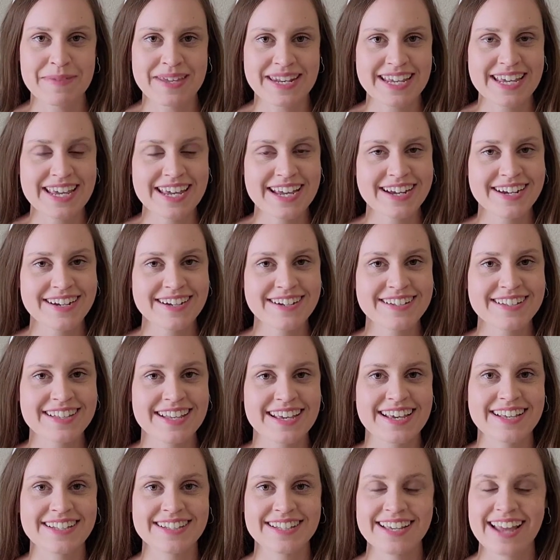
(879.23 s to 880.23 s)
mini ears?
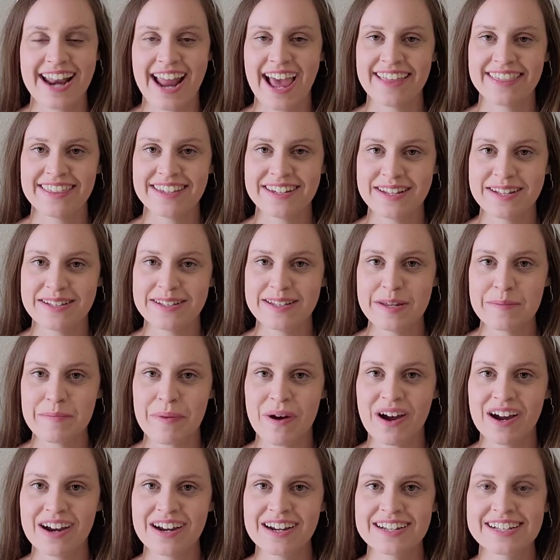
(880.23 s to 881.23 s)
Is it at the Disney
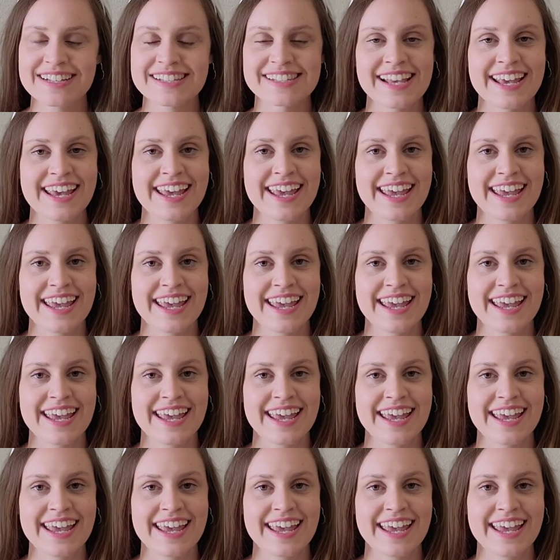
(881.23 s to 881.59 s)
parks?